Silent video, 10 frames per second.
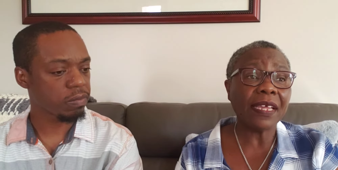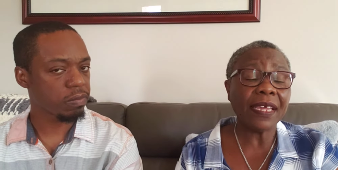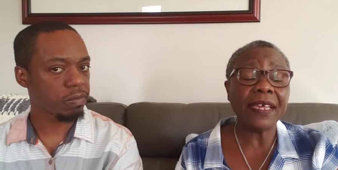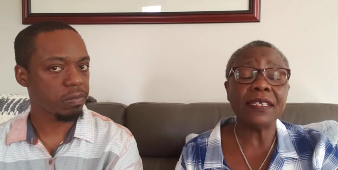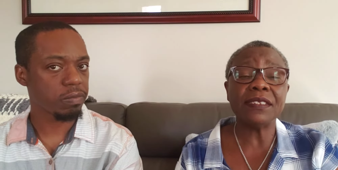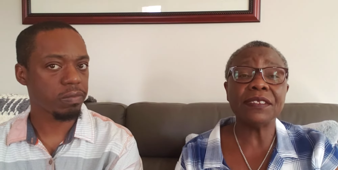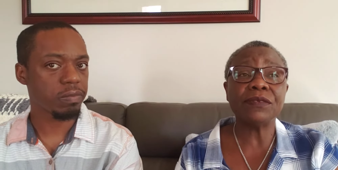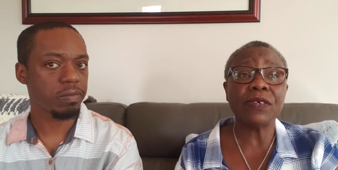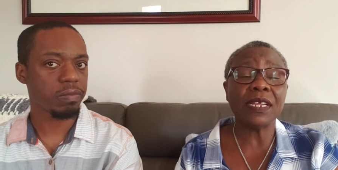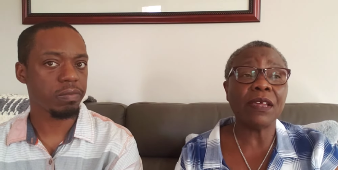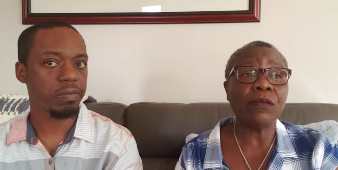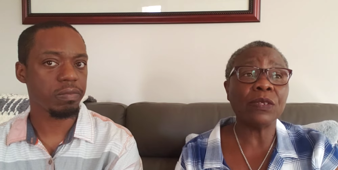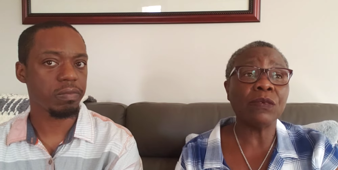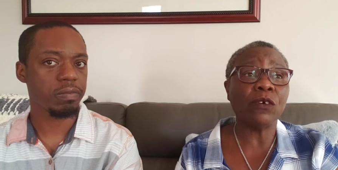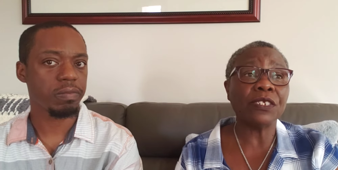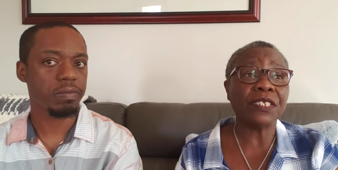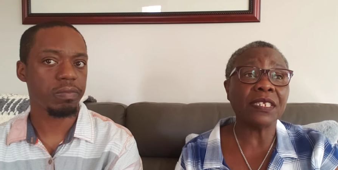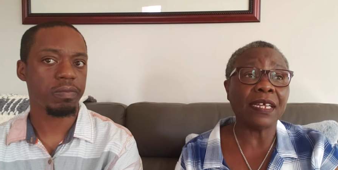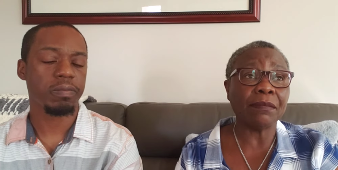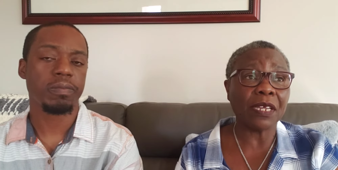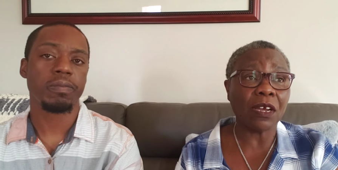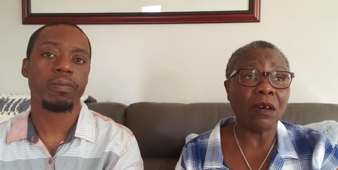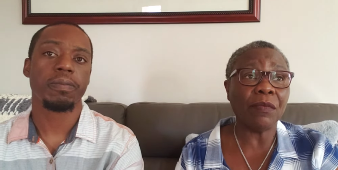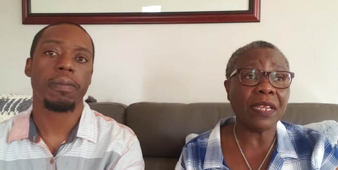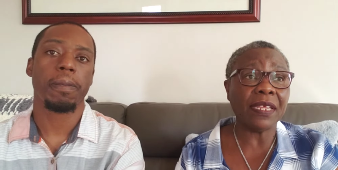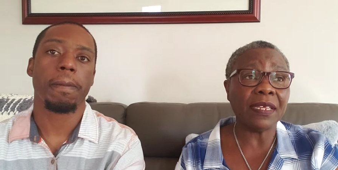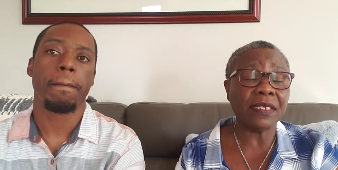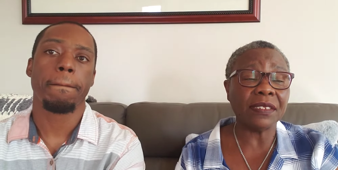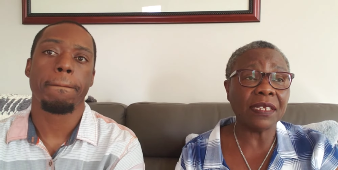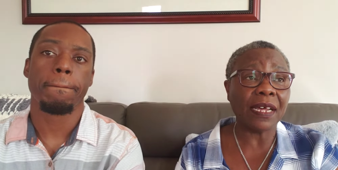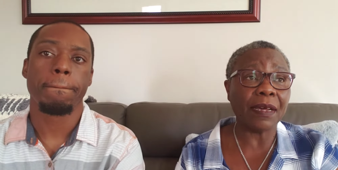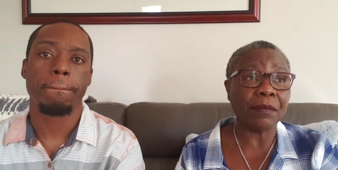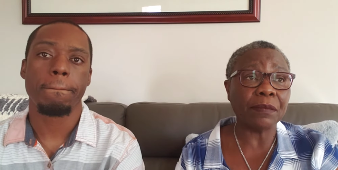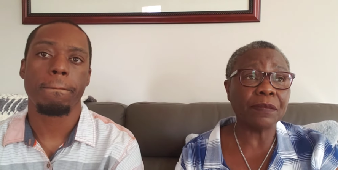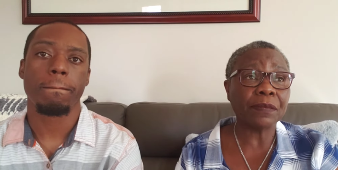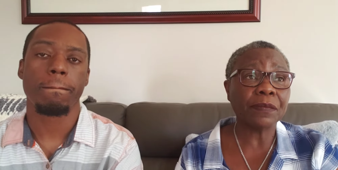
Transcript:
Speaker 1: his when I was not becoming his um